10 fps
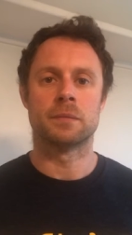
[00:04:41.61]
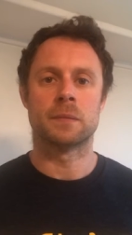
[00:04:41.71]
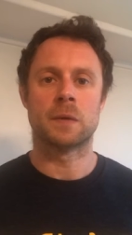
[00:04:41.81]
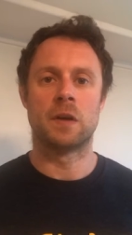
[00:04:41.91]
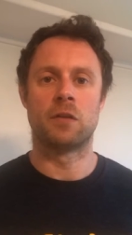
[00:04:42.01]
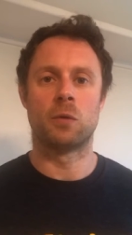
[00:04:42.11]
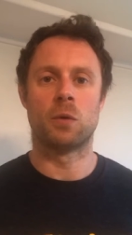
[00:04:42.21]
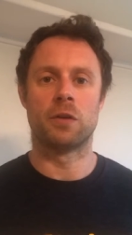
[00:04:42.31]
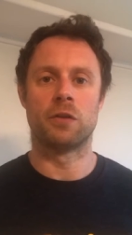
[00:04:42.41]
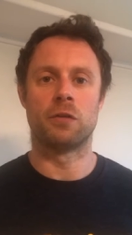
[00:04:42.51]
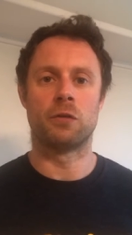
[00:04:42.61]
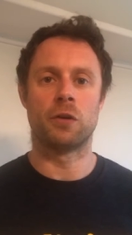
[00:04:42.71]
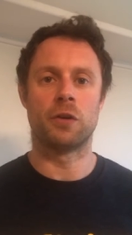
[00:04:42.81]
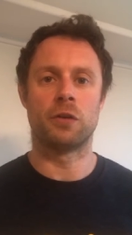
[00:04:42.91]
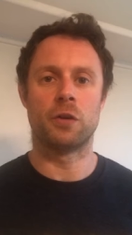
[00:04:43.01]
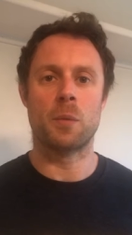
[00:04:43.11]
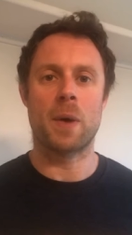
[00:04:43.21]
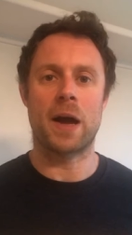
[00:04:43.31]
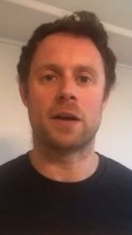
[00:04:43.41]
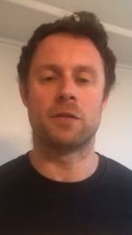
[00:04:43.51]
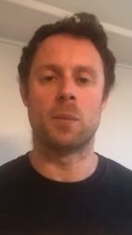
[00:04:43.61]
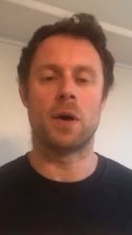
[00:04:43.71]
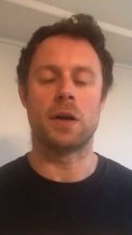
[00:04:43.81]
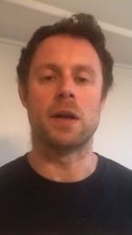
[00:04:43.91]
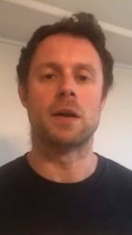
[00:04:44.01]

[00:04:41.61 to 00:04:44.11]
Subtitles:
Is it towards the front or the back of the body?